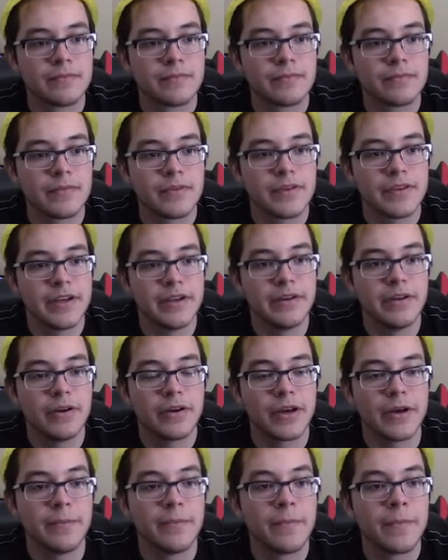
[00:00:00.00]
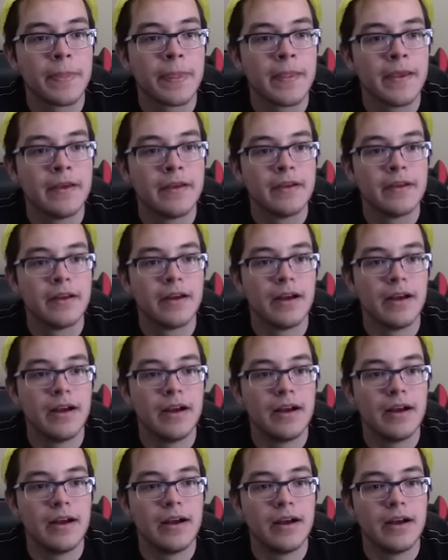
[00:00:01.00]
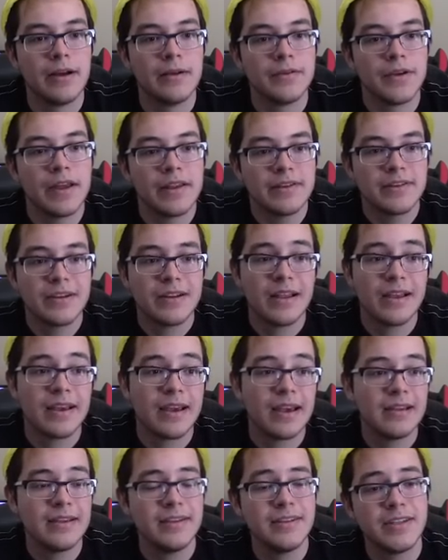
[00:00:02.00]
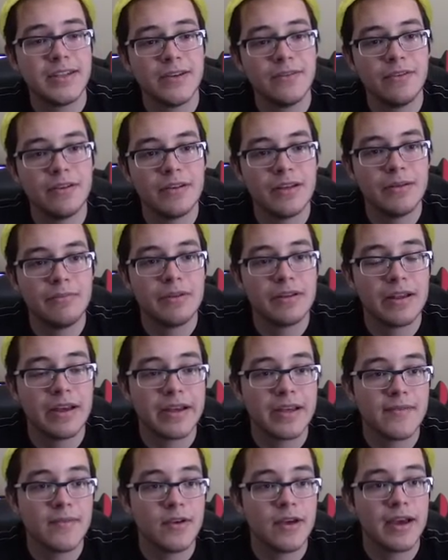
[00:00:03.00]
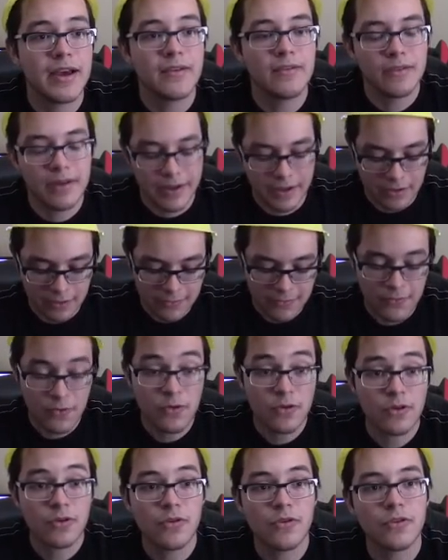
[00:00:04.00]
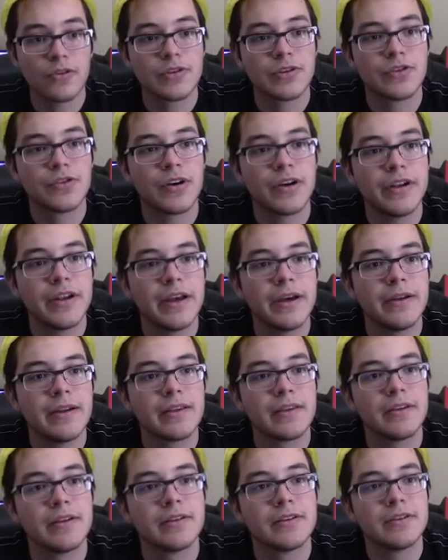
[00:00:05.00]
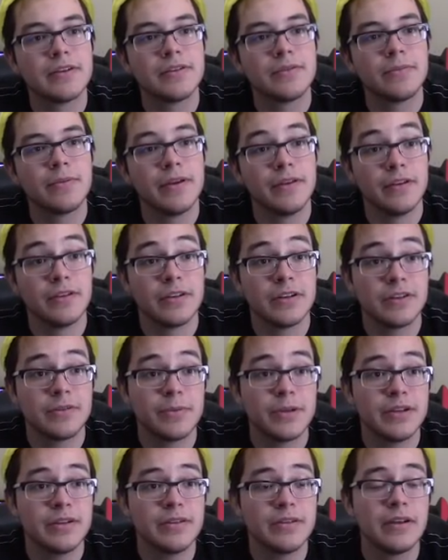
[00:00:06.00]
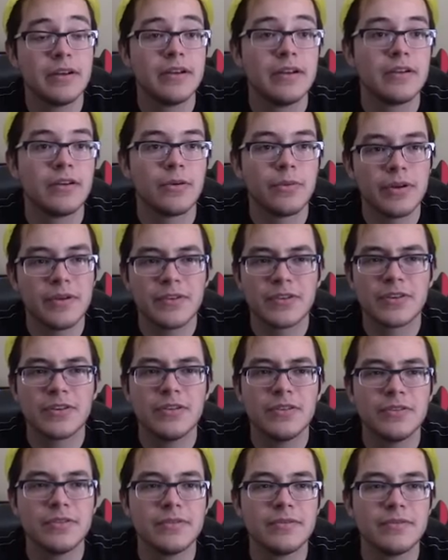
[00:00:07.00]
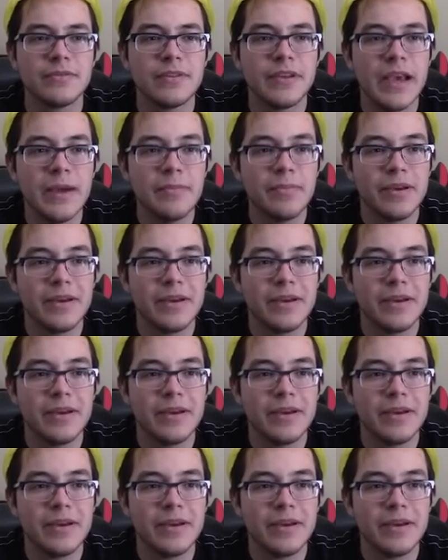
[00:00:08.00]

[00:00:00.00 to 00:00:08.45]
Dead. Okay. Uh, yeah, they should like at least give you a limit. Like if you have like the full course drawn out at the touch in the touchpad, whatever it's called, gamepad.